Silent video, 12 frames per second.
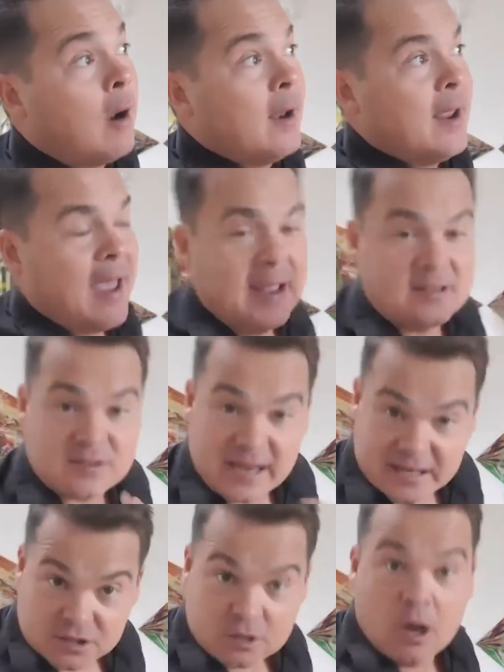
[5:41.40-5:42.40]

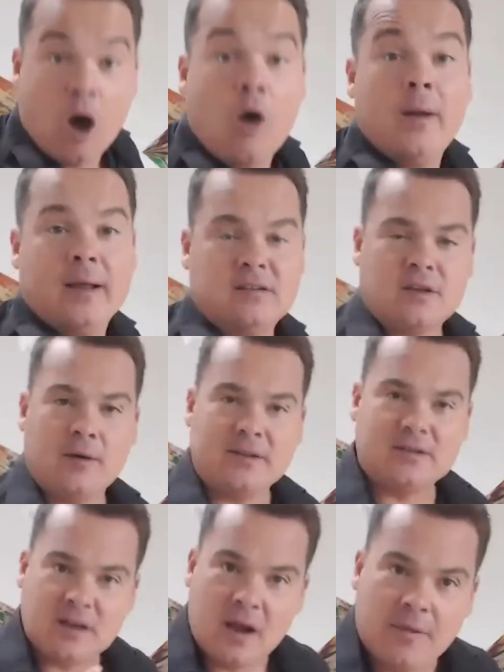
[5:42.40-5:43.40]
It's going. So
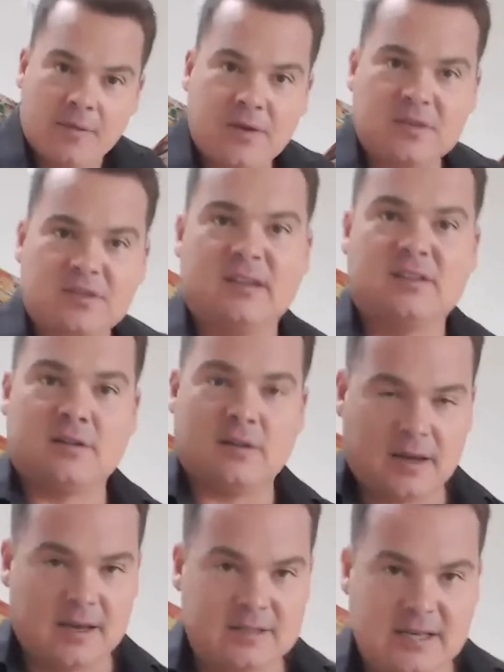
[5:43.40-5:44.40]
there's this
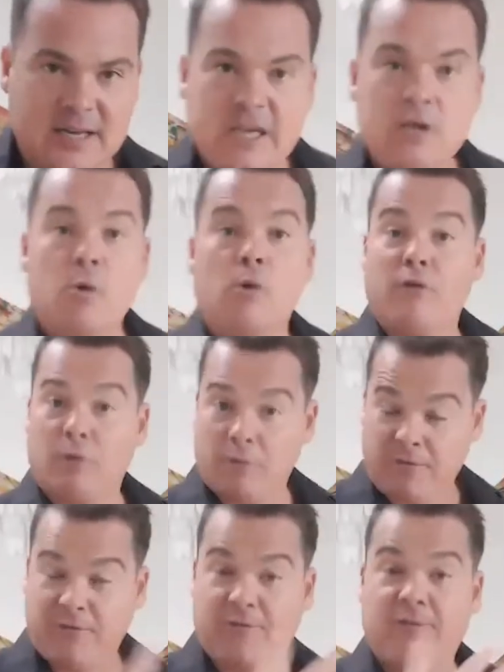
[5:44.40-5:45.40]
continual
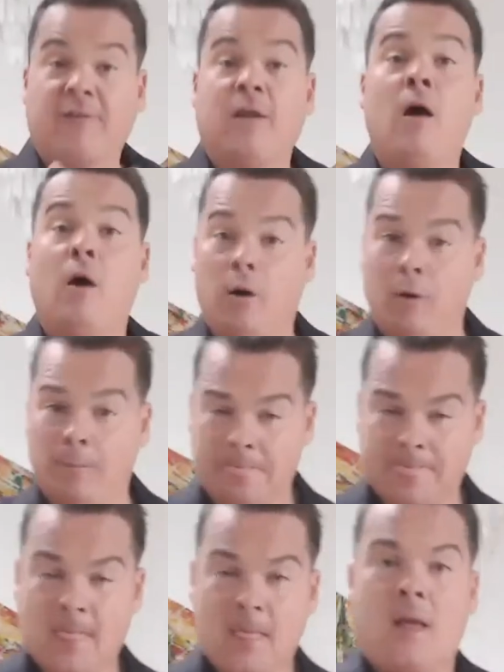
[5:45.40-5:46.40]
flow.
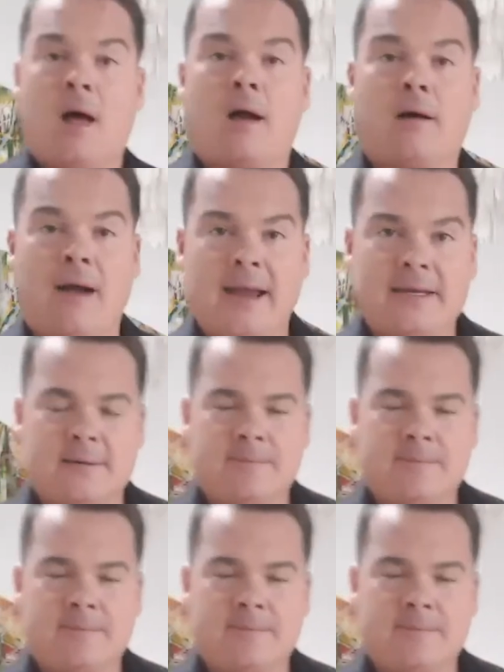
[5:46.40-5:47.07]
All right?